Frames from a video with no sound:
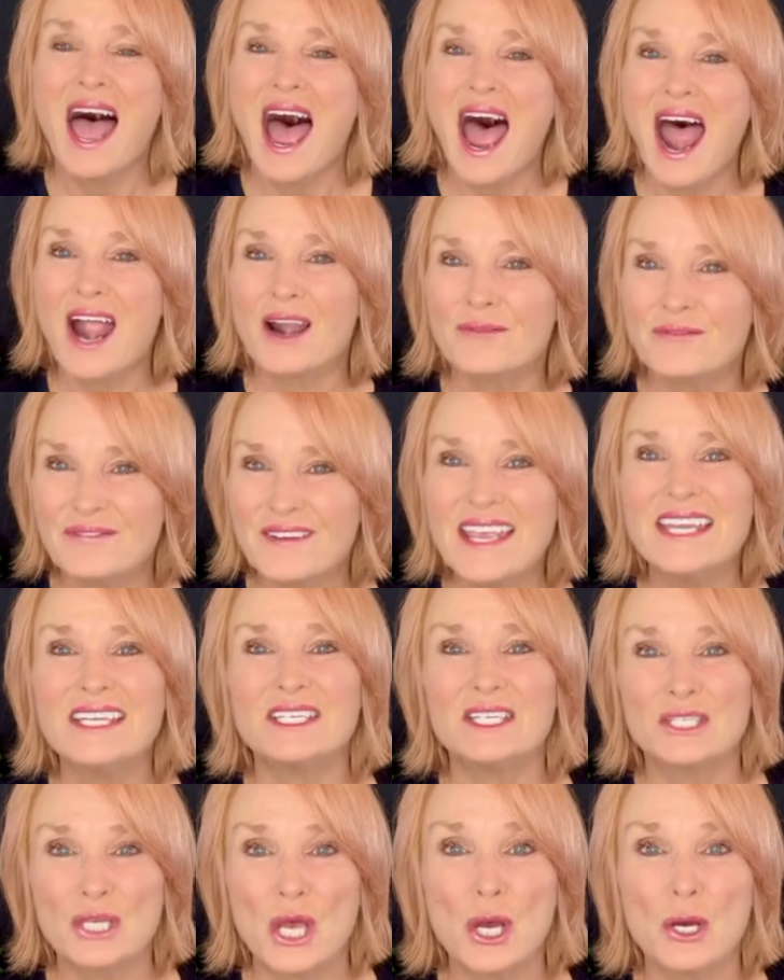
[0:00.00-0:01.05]
our feet
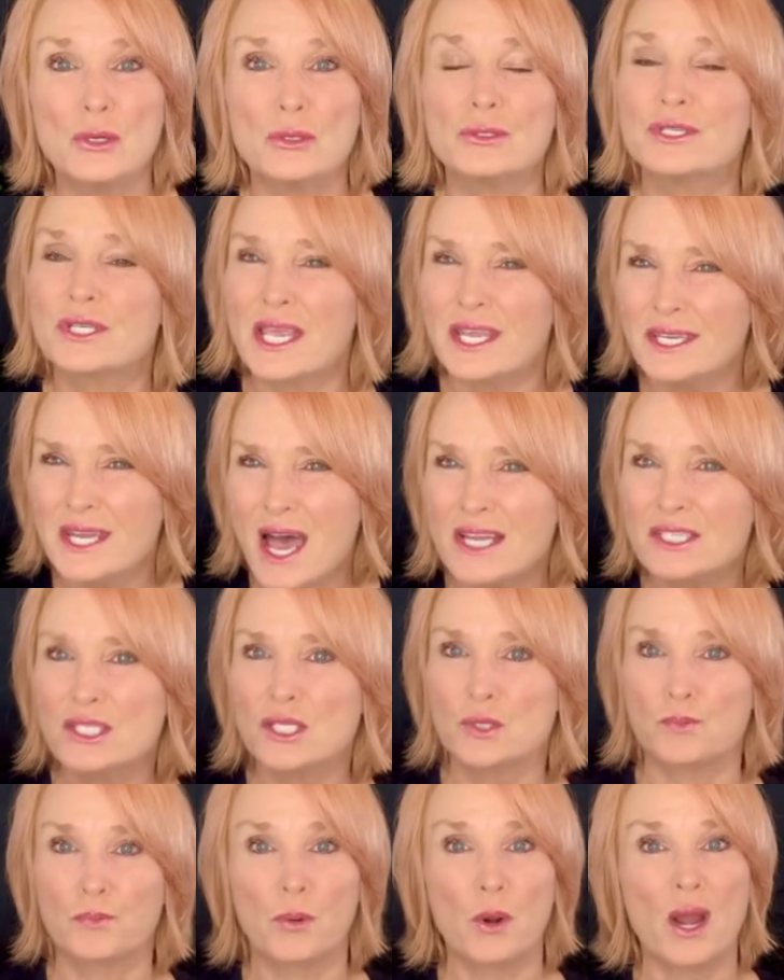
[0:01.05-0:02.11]
and toes cannot
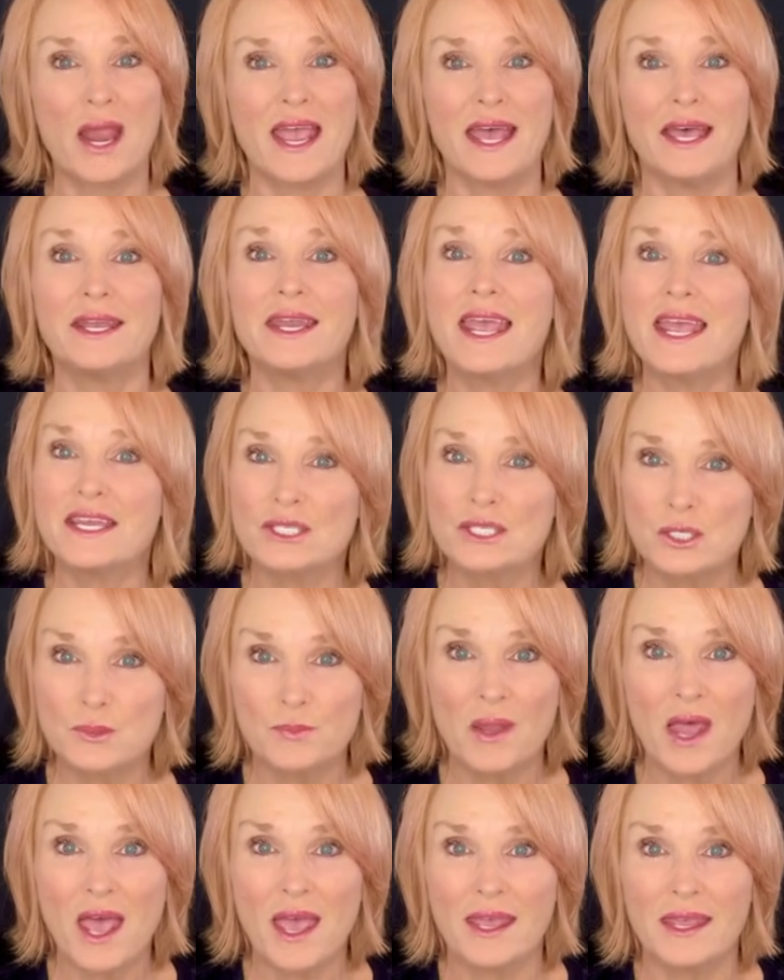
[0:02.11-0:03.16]
spread and
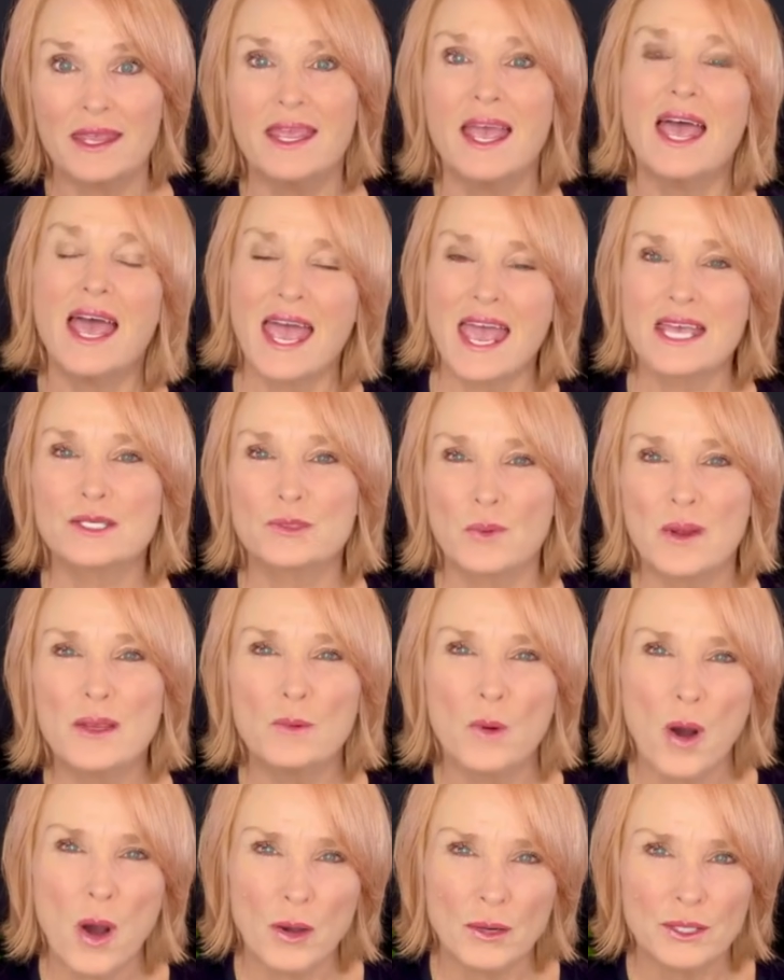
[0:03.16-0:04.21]
splay as we
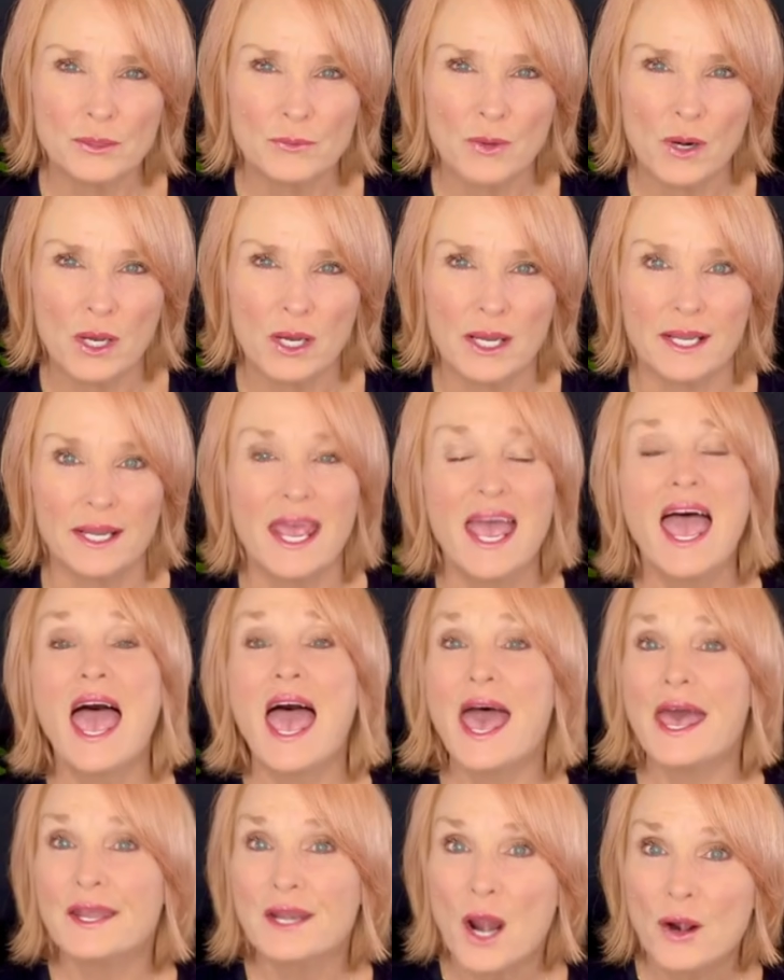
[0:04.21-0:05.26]
walk and run,
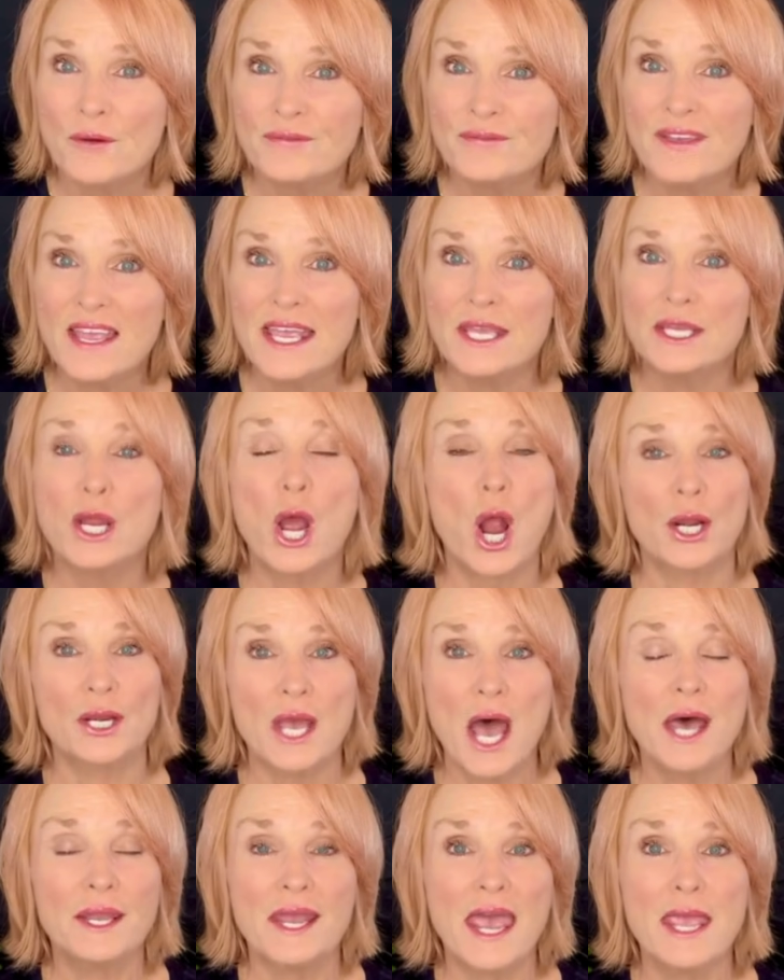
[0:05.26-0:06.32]
and our feet are
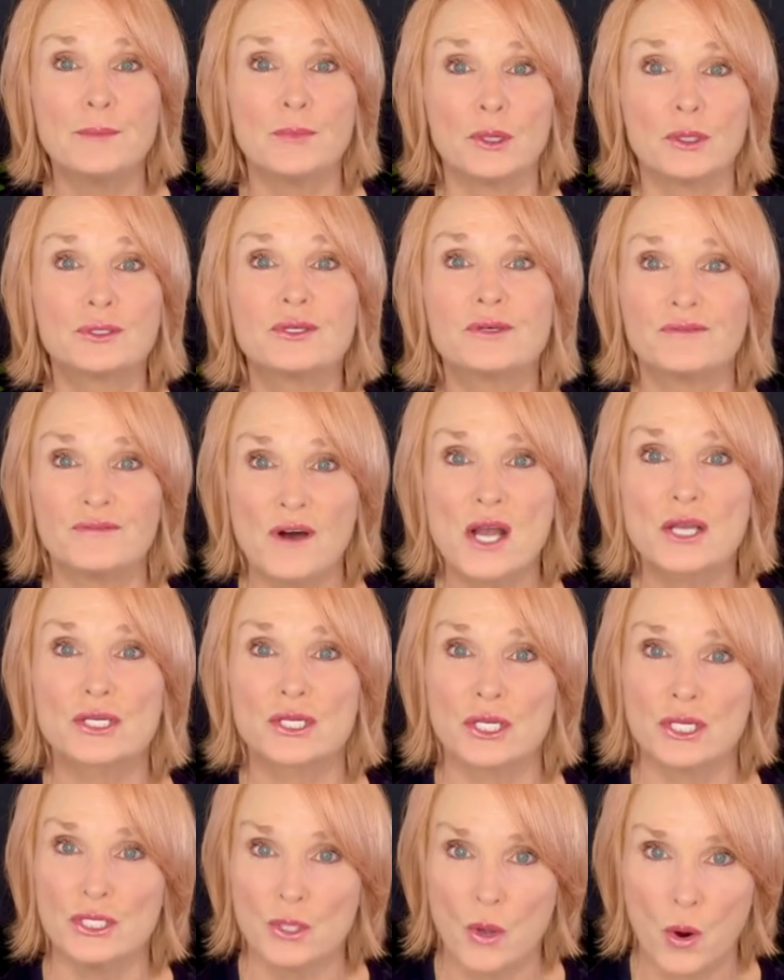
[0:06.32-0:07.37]
unable to
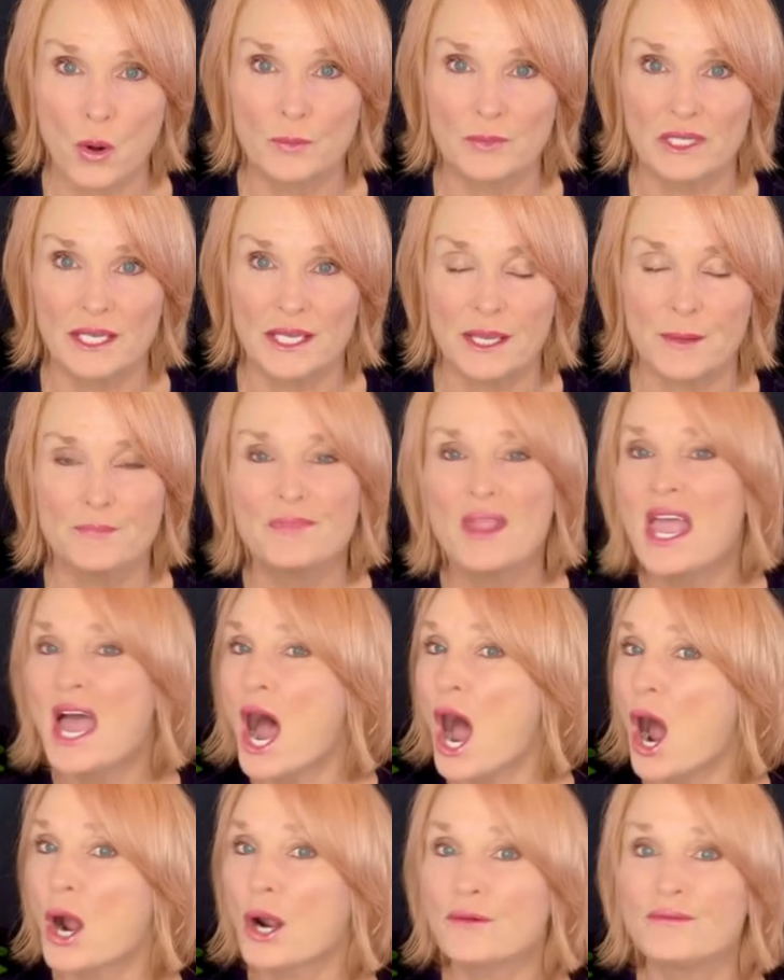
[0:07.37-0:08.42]
function normally.
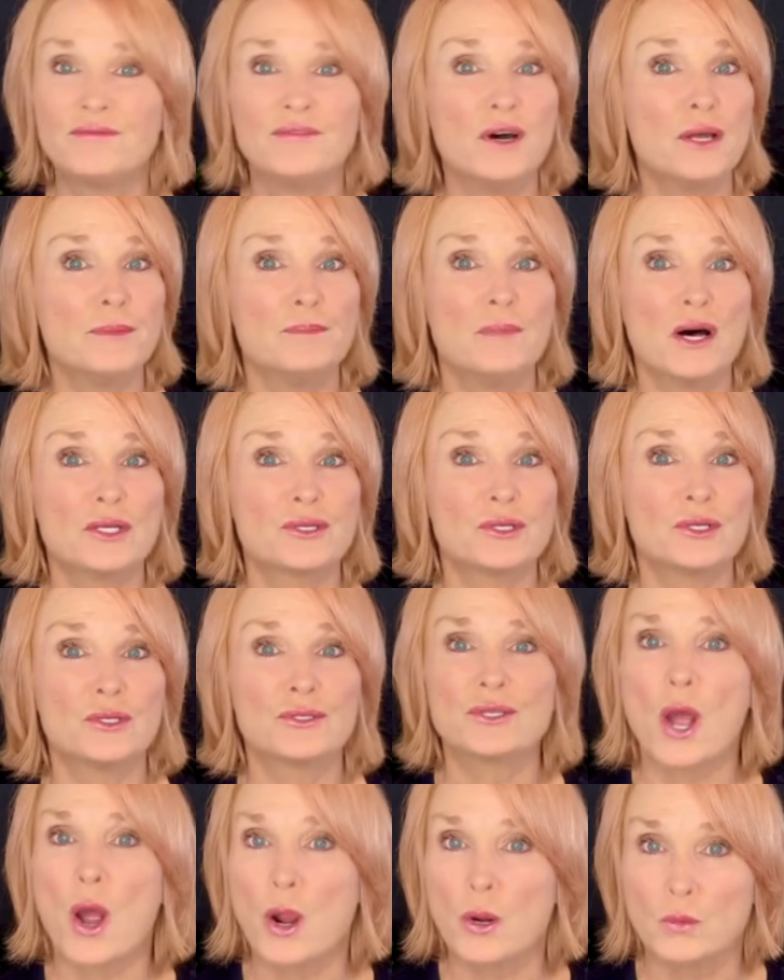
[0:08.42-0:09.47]
Our foot muscles
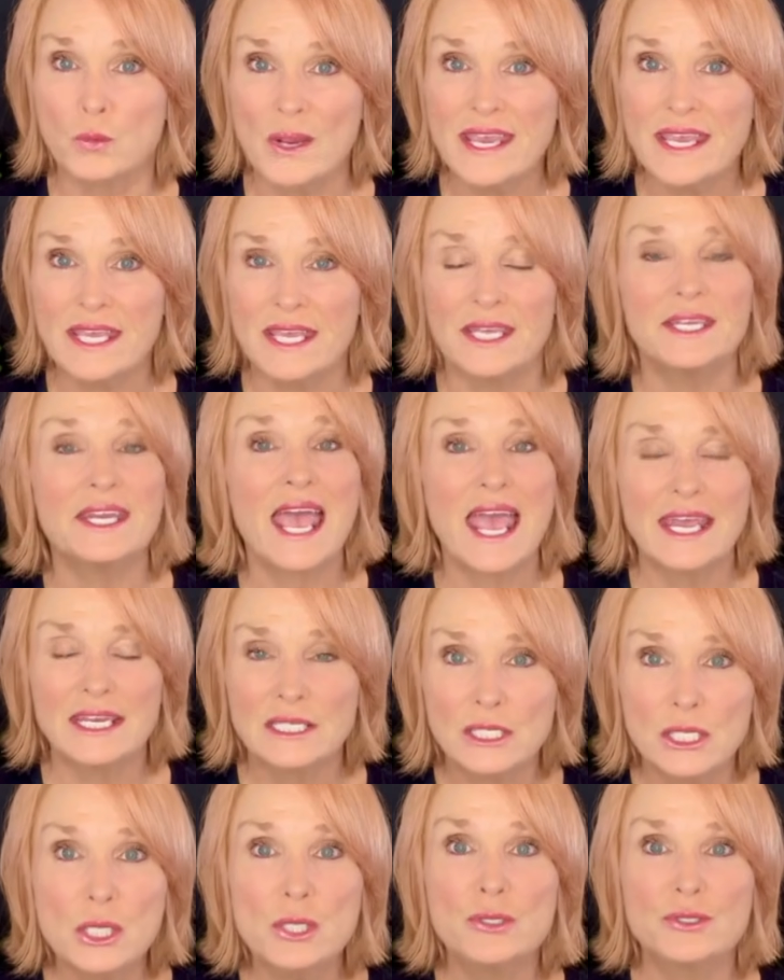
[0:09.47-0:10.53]
are weakened and
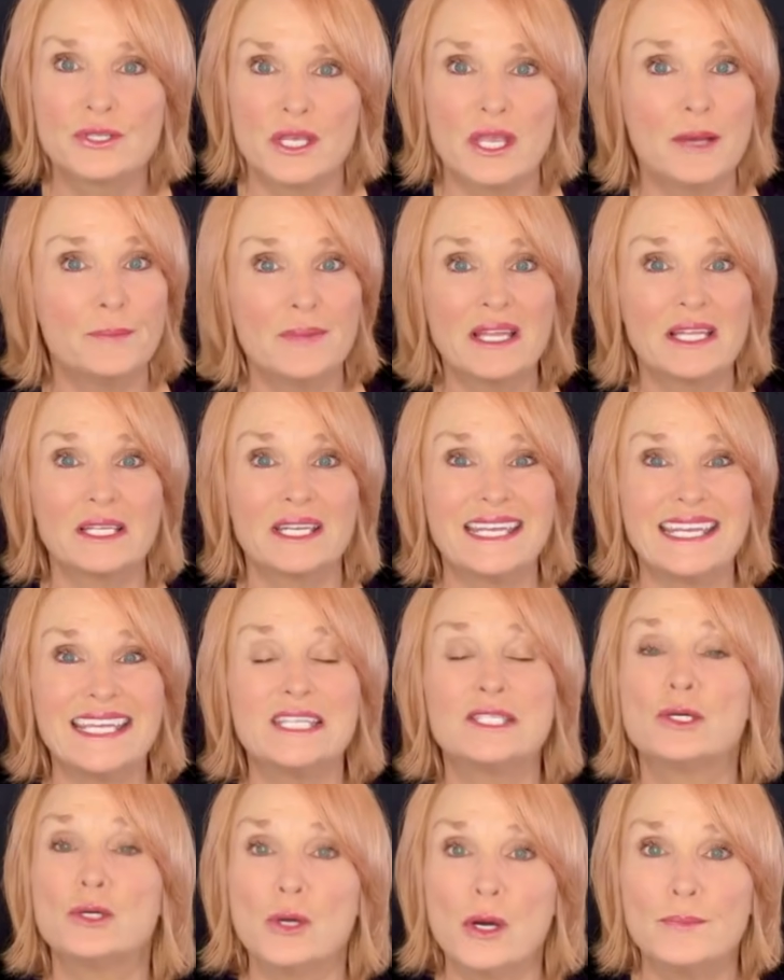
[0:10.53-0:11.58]
lose the ability
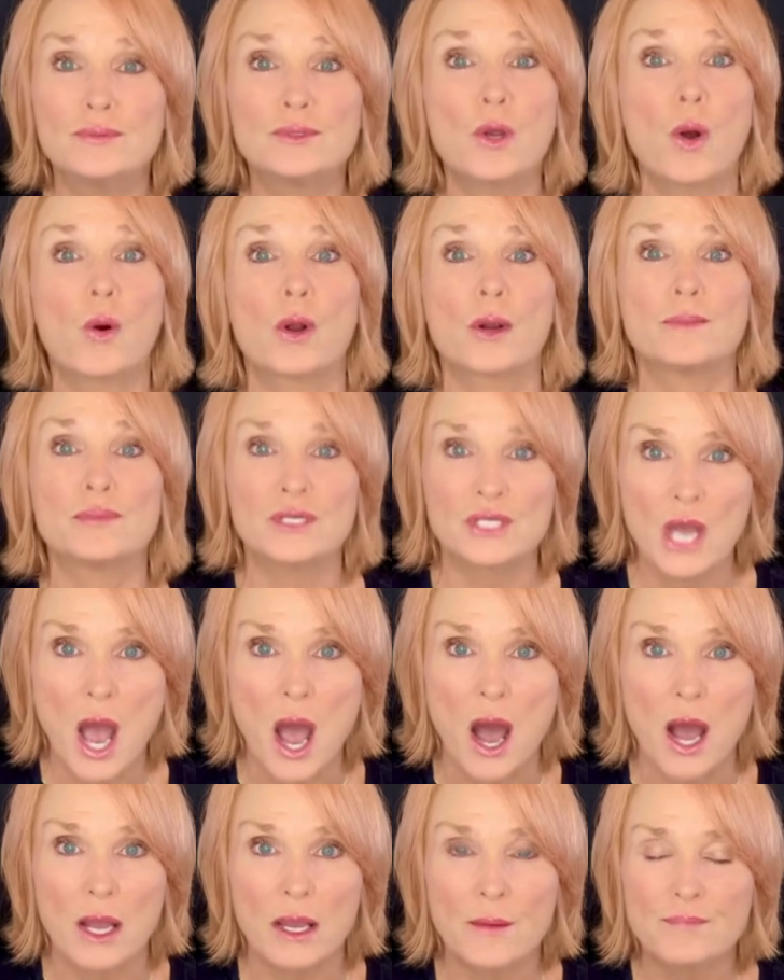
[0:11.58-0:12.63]
to absorb
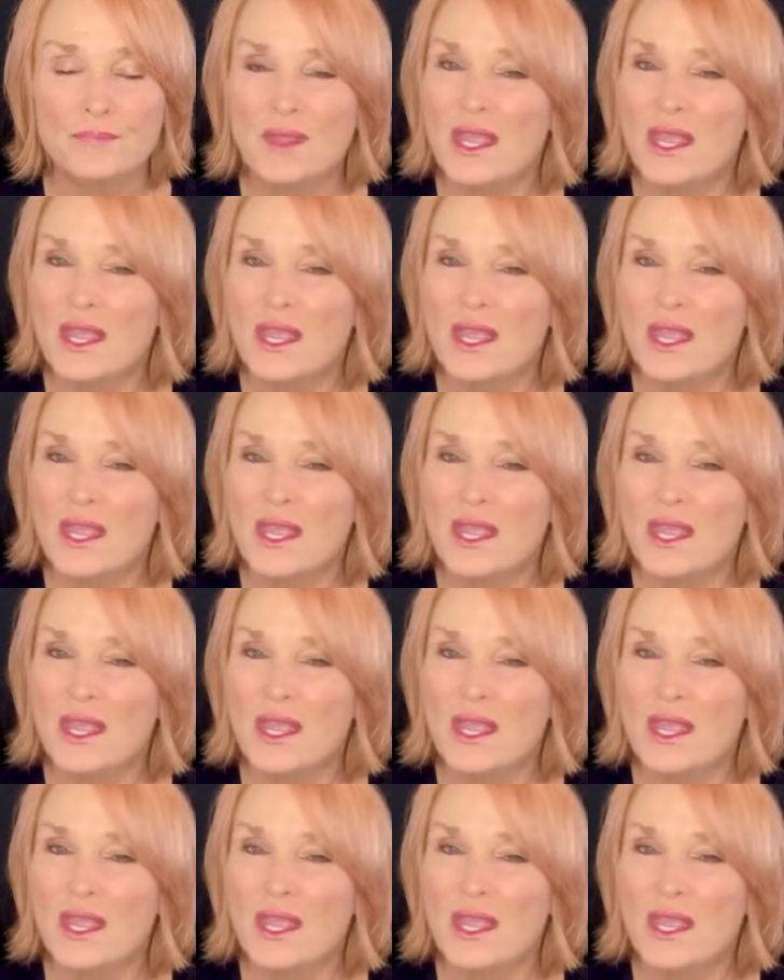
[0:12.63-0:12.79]
shock.